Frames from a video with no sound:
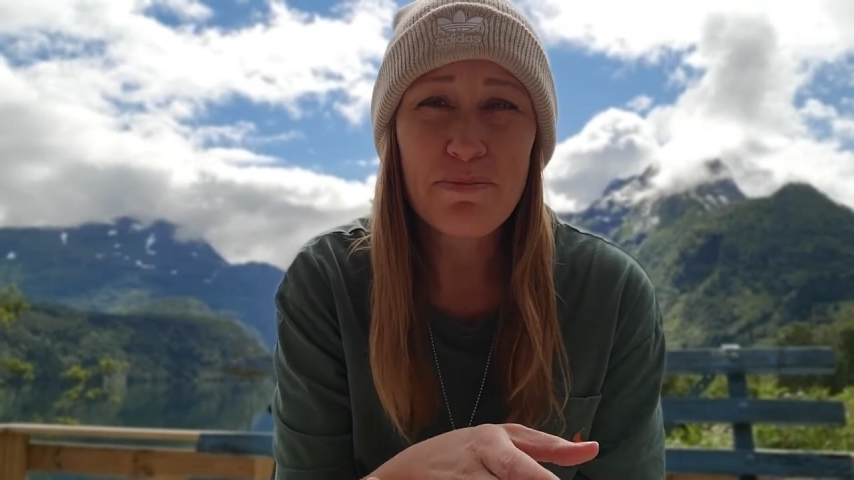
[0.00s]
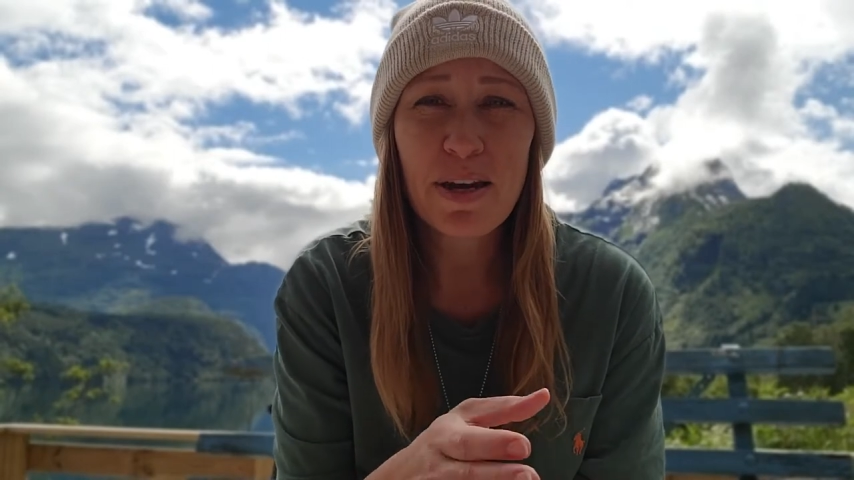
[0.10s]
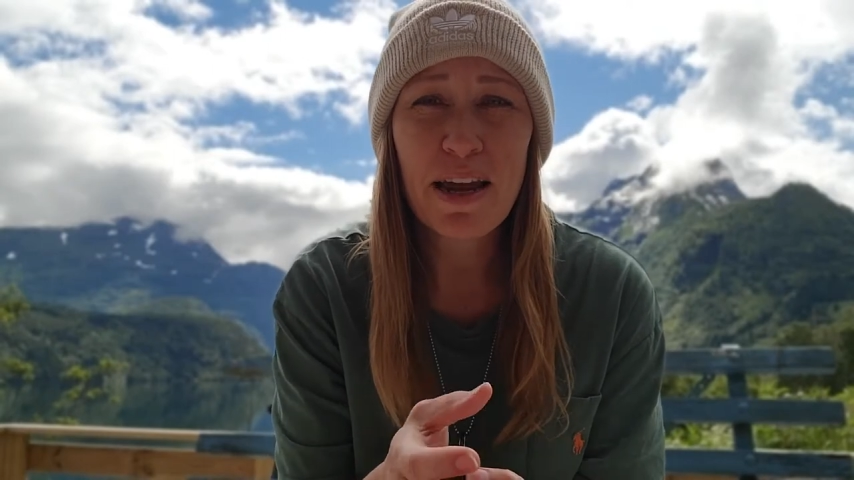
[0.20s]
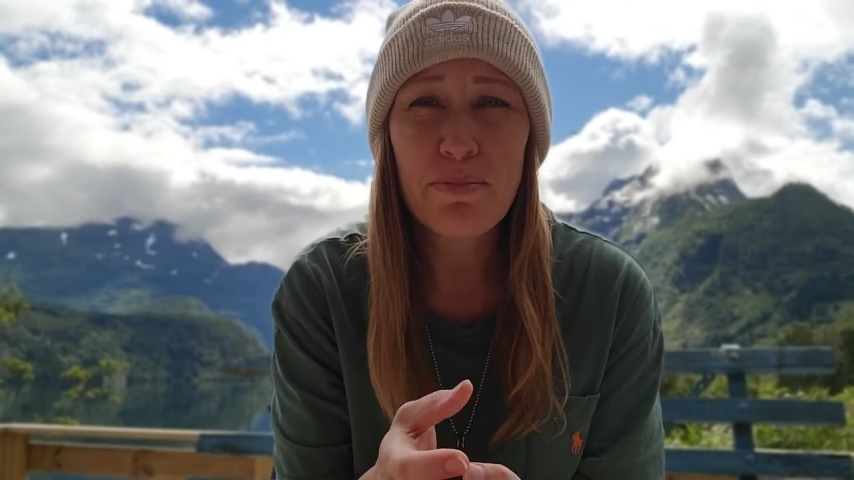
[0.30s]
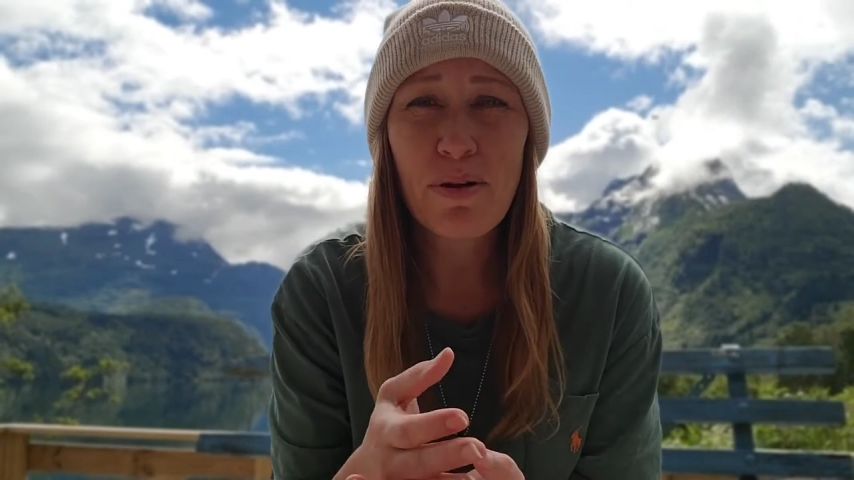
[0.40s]

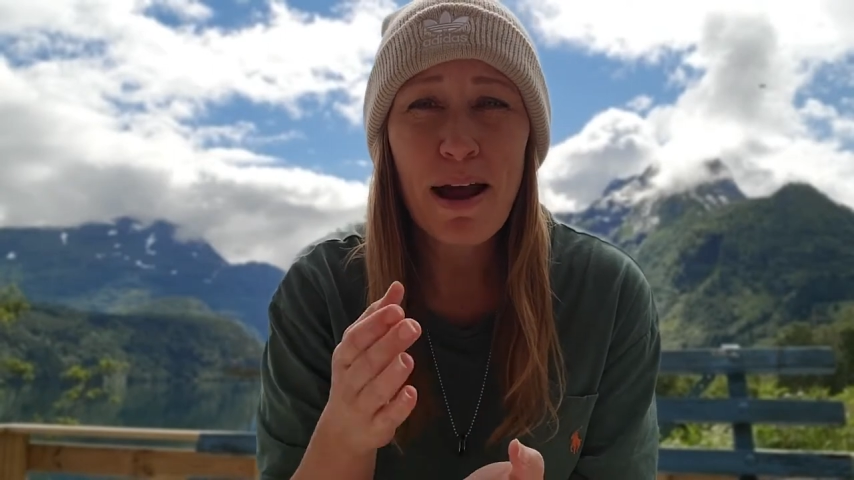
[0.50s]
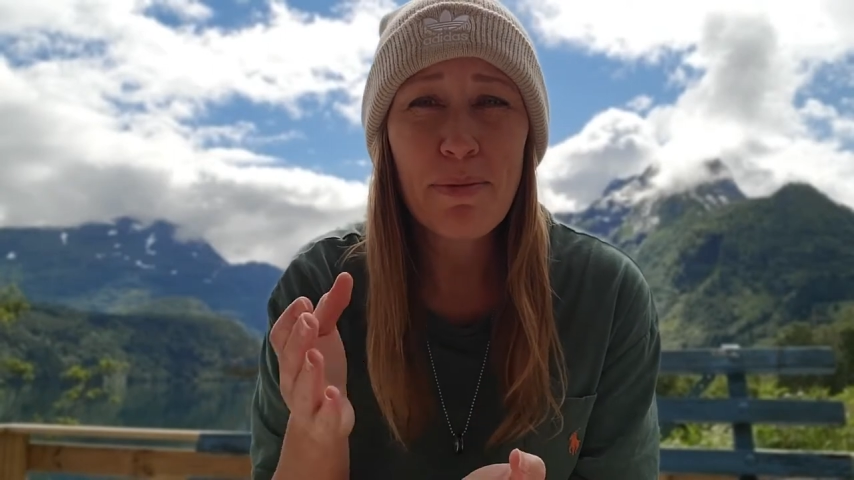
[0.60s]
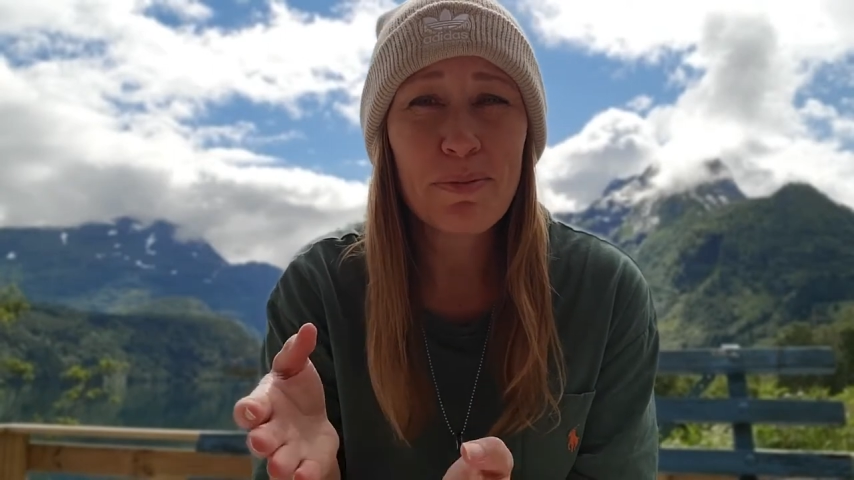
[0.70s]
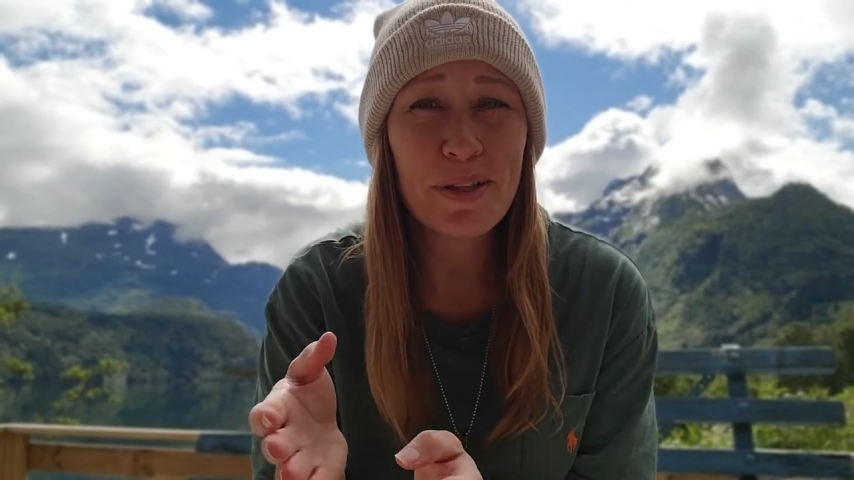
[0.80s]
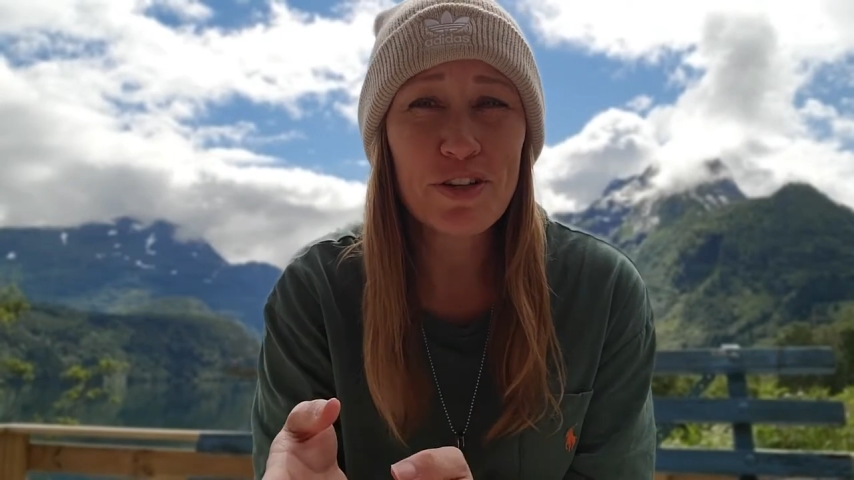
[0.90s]
but I
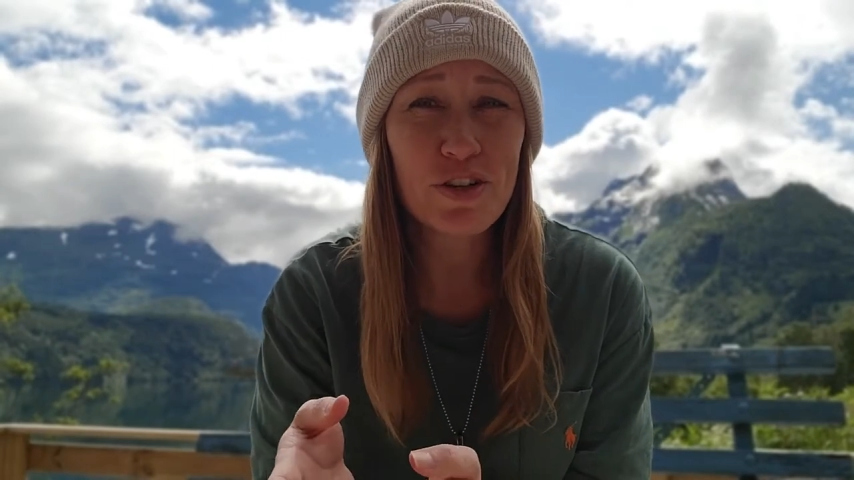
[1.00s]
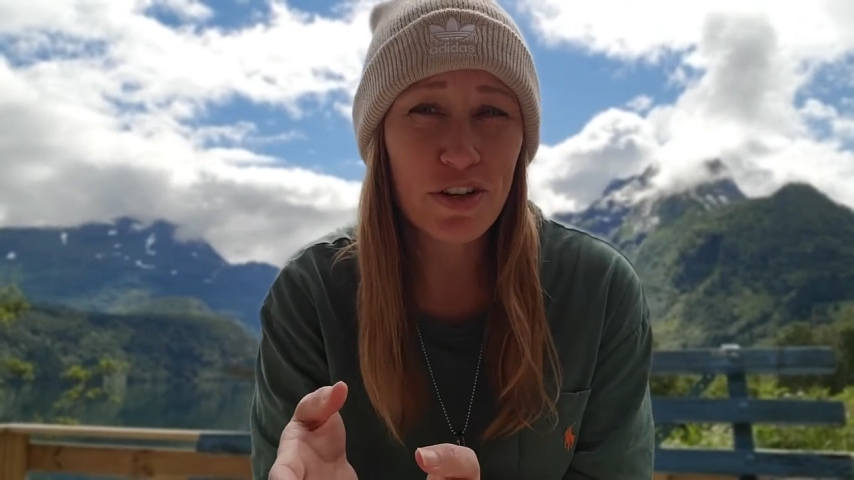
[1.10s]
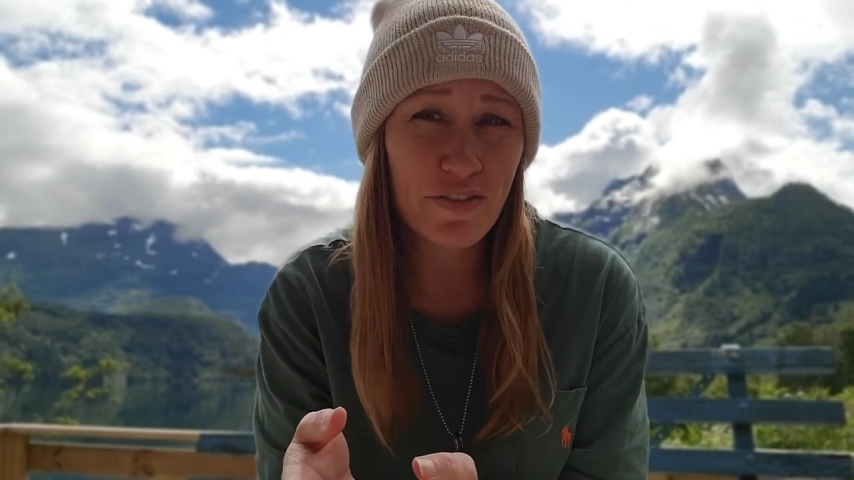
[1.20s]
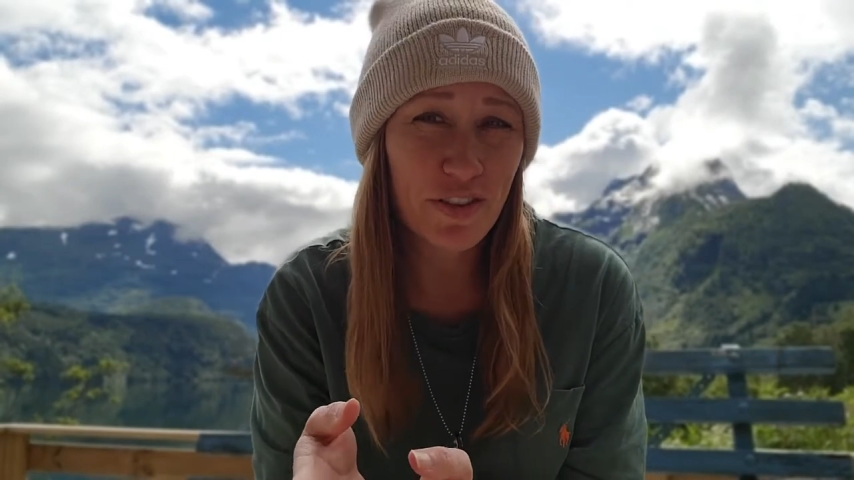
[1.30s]
probably should have